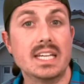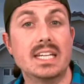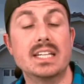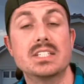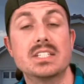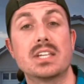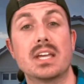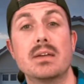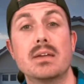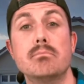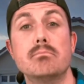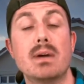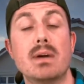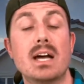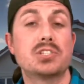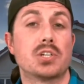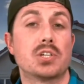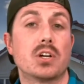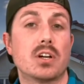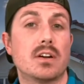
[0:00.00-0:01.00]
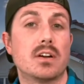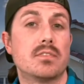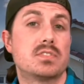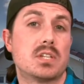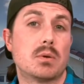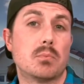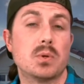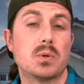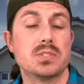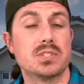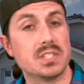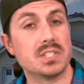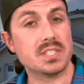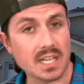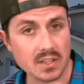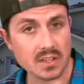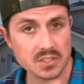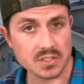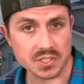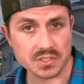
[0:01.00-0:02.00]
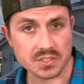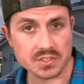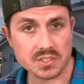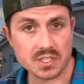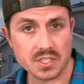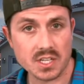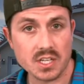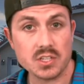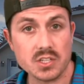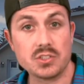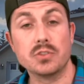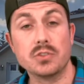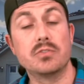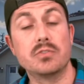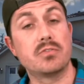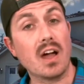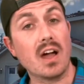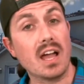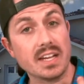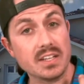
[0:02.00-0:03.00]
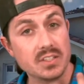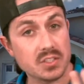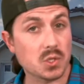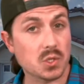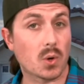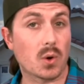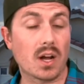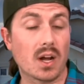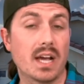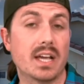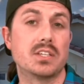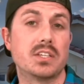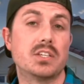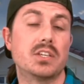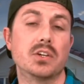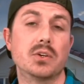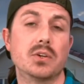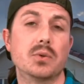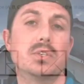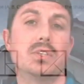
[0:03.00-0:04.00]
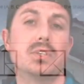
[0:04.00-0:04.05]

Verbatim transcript: is a measure of someone's intelligence. To find your IQ,